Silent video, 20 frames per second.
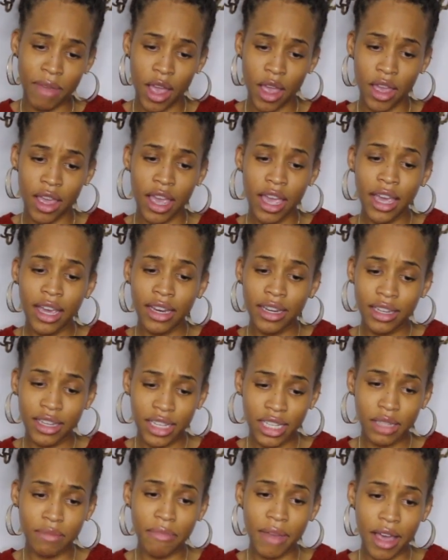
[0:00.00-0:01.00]
might
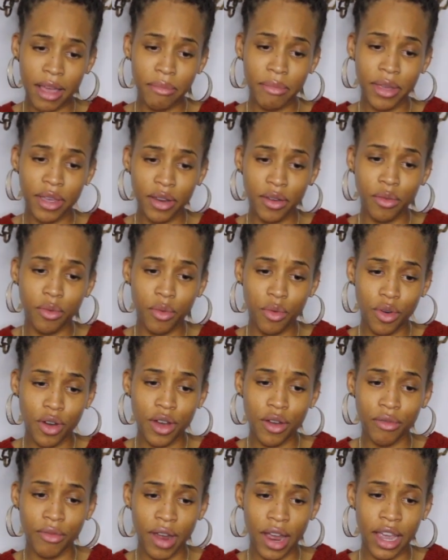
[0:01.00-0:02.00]
be the
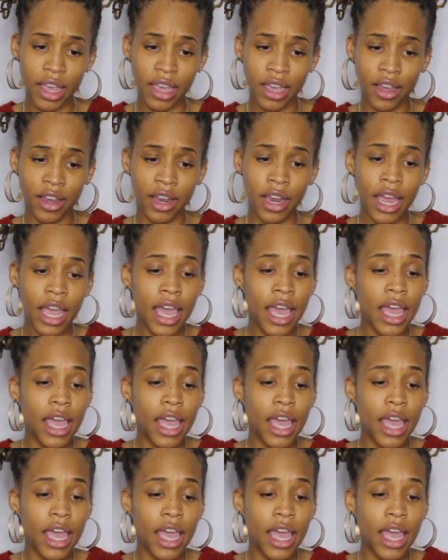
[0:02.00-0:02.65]
one right here.